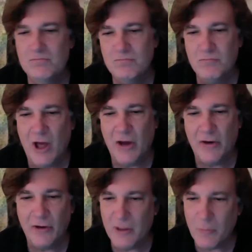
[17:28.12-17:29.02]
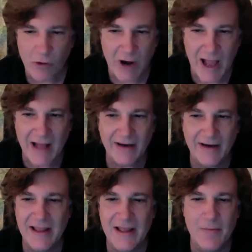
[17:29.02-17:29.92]
not only
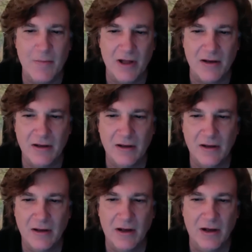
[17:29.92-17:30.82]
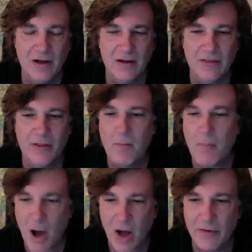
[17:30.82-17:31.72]
morality, but the
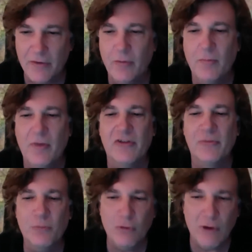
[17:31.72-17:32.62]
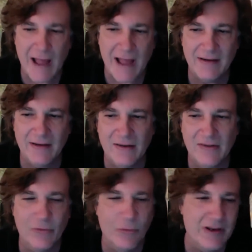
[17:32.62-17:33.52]
model must
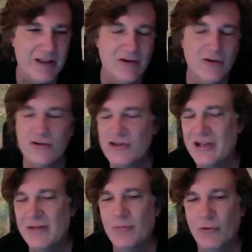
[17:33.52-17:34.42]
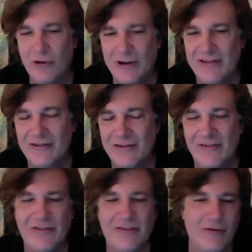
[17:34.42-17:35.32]
practice what he or she
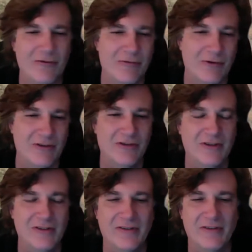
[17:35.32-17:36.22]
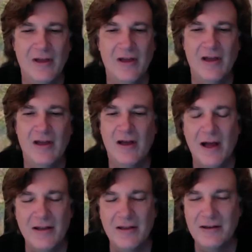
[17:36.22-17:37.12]
preaches. So, for instance,
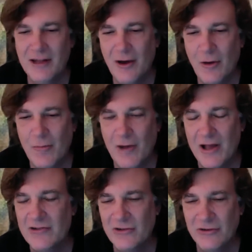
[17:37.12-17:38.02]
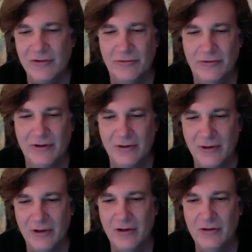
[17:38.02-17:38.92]
I could tell my children
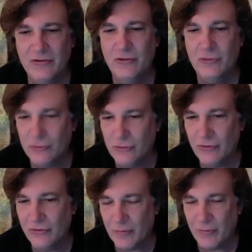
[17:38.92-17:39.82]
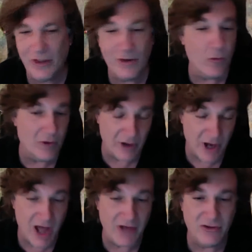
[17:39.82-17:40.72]
to do something or
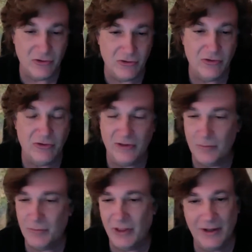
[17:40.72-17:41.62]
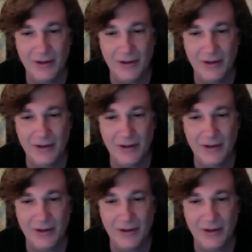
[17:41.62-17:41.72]
not to do something.